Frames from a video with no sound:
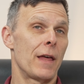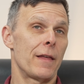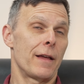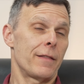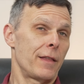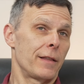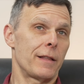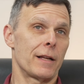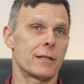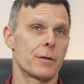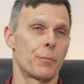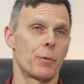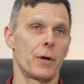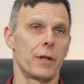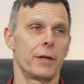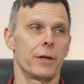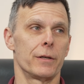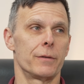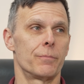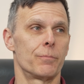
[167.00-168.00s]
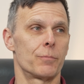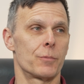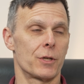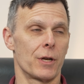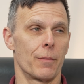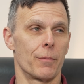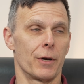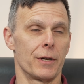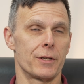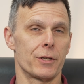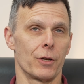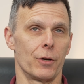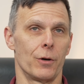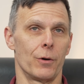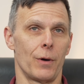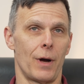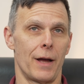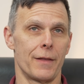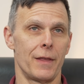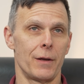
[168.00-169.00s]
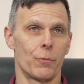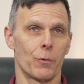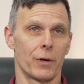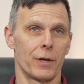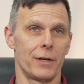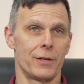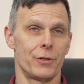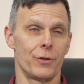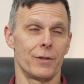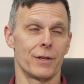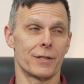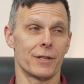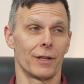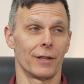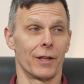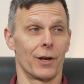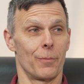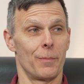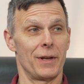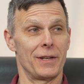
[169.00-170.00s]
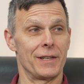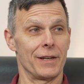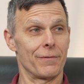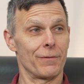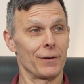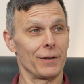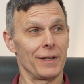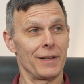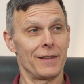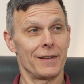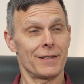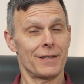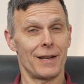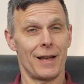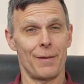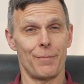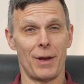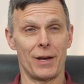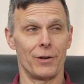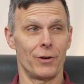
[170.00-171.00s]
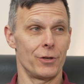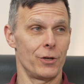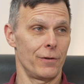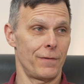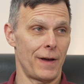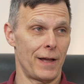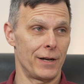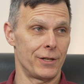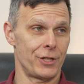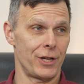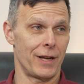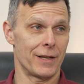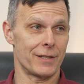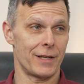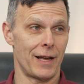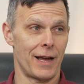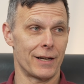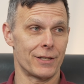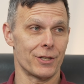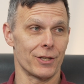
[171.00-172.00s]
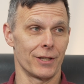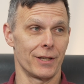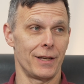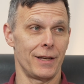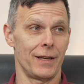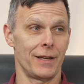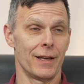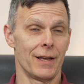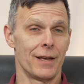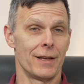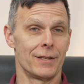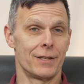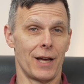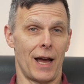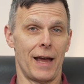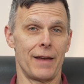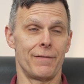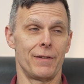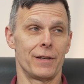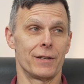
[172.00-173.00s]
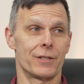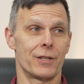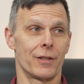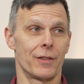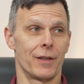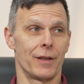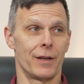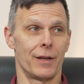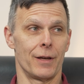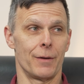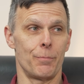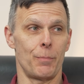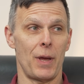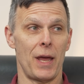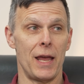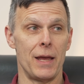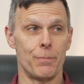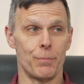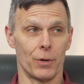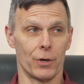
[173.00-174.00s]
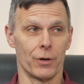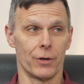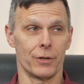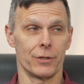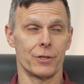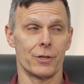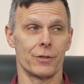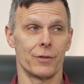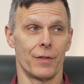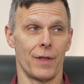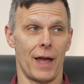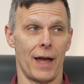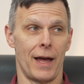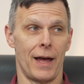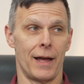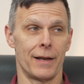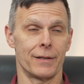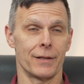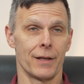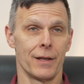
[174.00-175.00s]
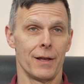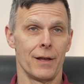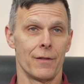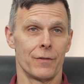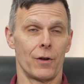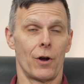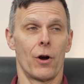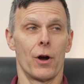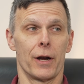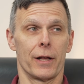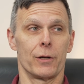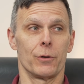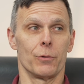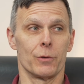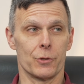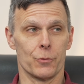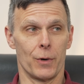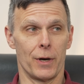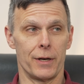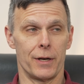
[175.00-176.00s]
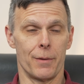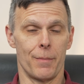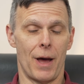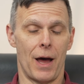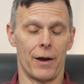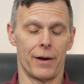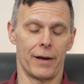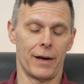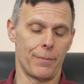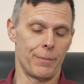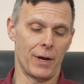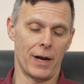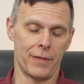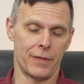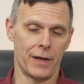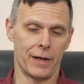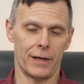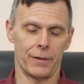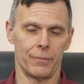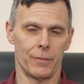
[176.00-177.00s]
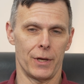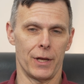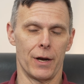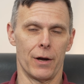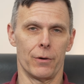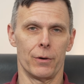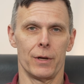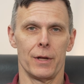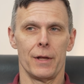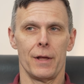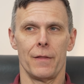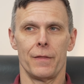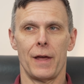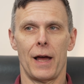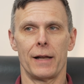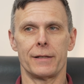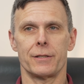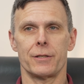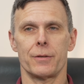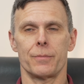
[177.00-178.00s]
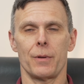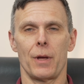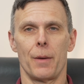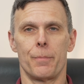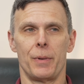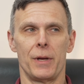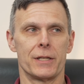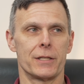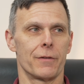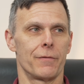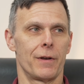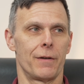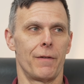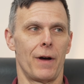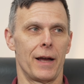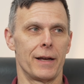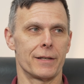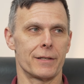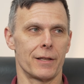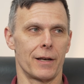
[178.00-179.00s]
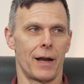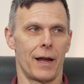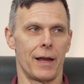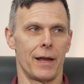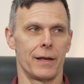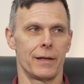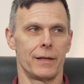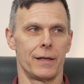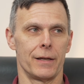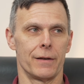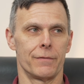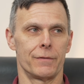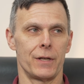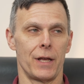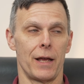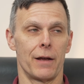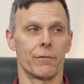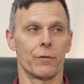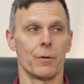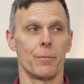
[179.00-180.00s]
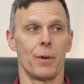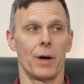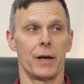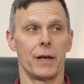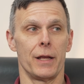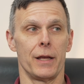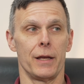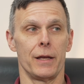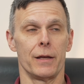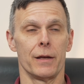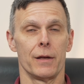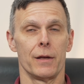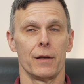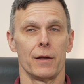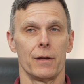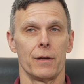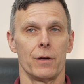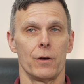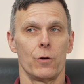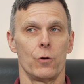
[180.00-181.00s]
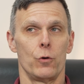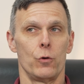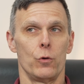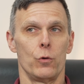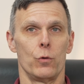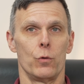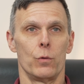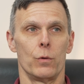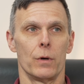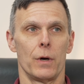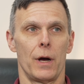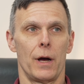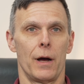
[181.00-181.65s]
I think that's a pretty good summary. So I think we're going to do this a little bit differently this time. I know you've had a chance to actually dive into the papers that the article is written about. And I mean, I think, that's a piece of advice that I give to everybody who